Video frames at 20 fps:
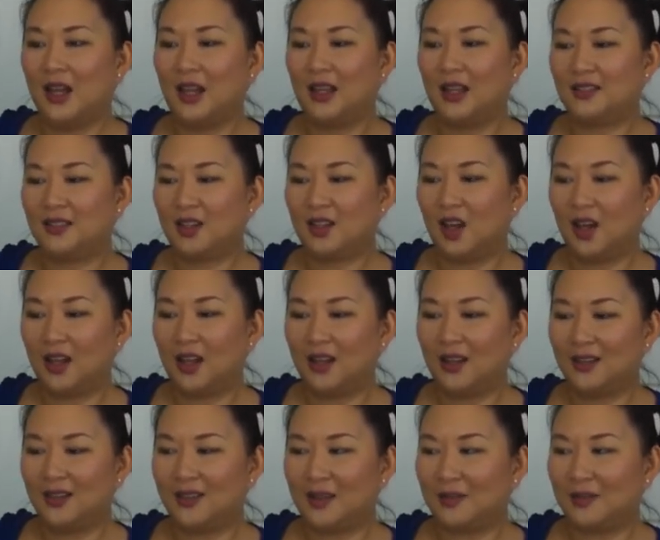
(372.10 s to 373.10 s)
it's not
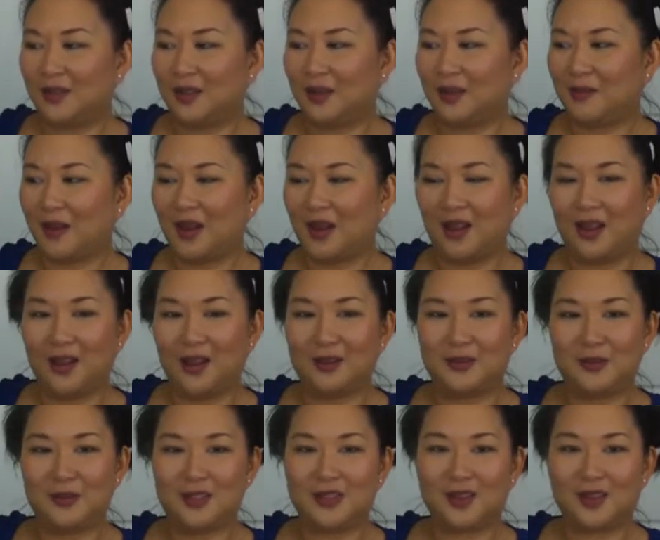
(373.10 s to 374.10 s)
something that my
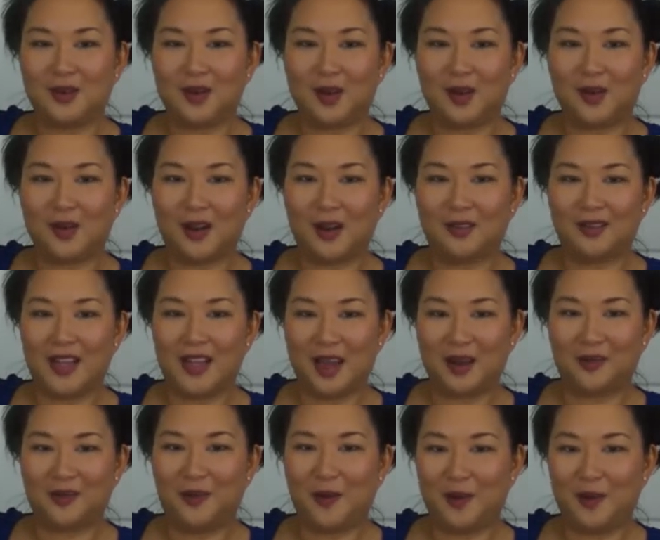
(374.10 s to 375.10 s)
husband's going to go out and
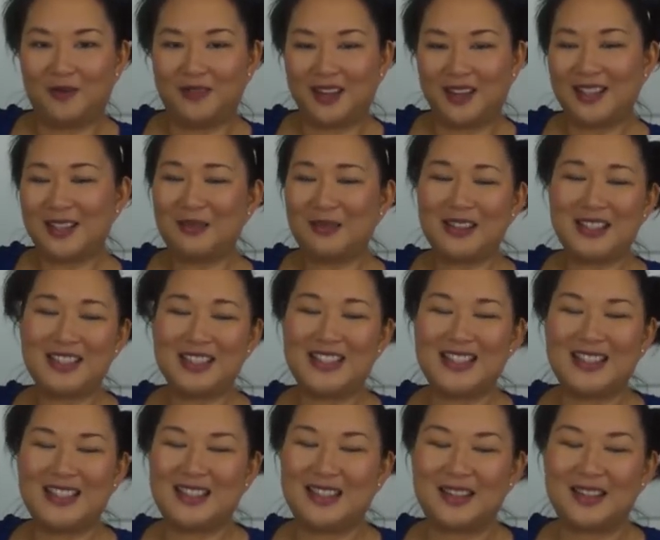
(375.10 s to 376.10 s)
get for me, especially
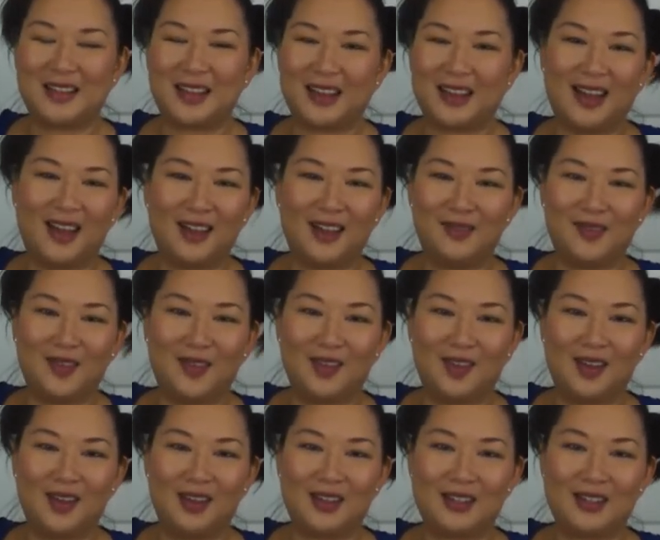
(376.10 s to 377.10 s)
since it's like kind of
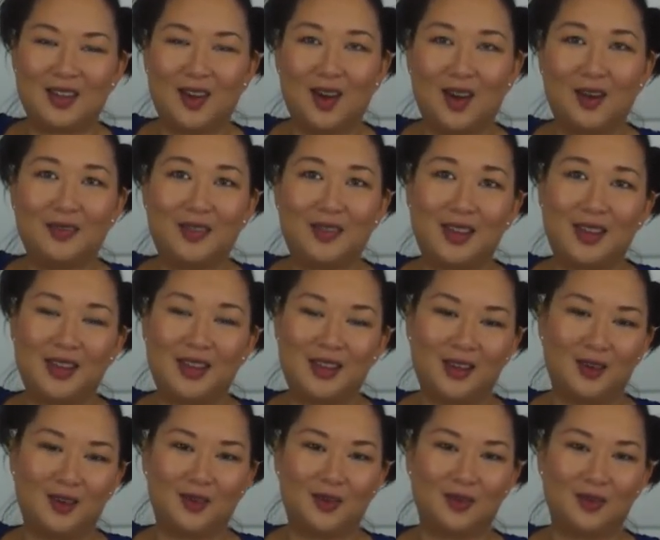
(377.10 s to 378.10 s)
it's off
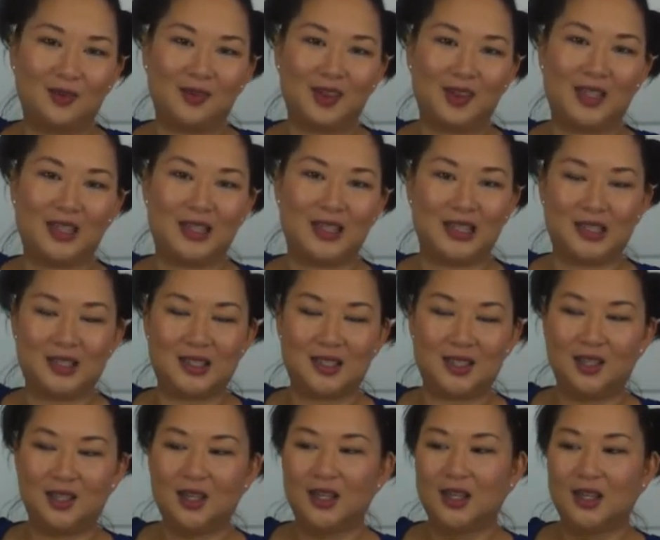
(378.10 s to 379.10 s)
the eat
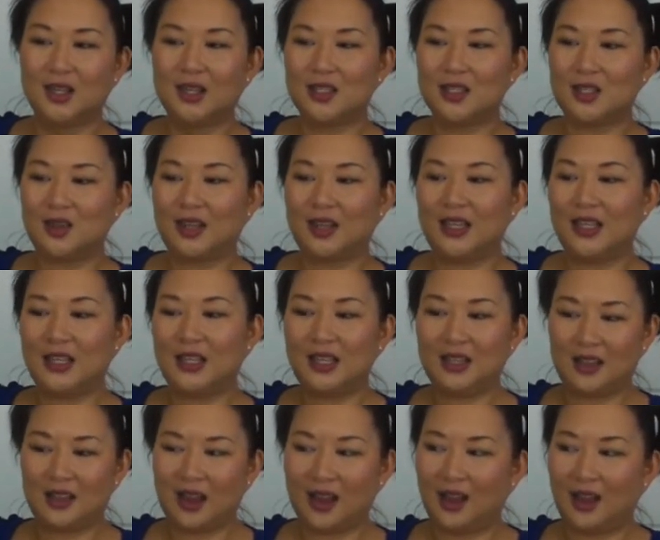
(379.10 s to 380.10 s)
list. So I can't
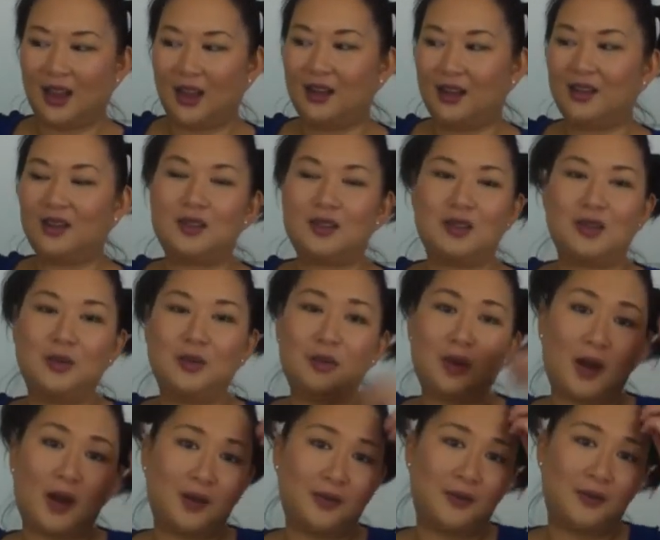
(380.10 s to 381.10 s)
eat that. There's no
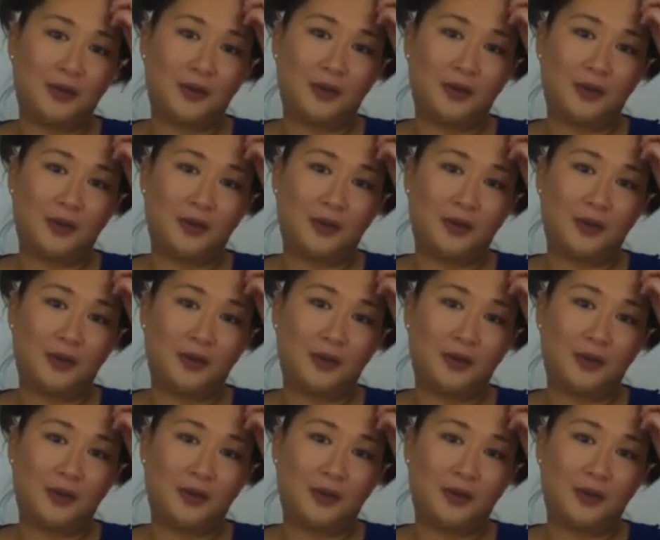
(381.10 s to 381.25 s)
raw